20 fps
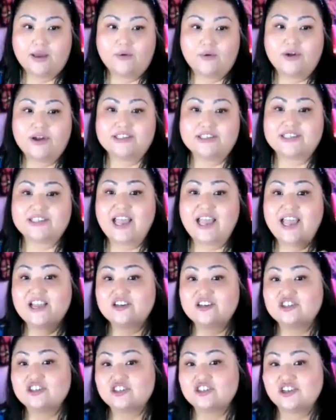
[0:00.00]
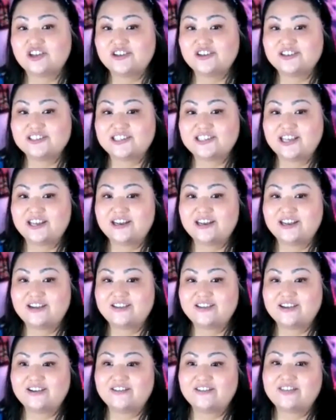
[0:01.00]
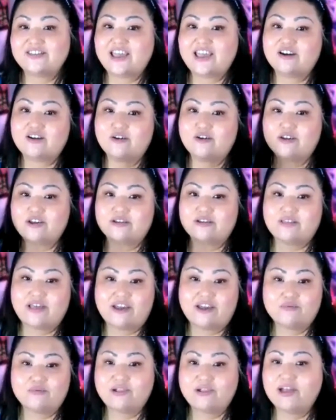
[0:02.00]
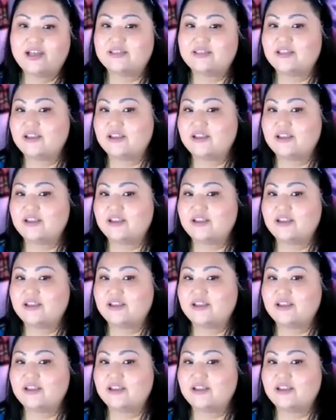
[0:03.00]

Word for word: Whereas angels, they they they know your life plan,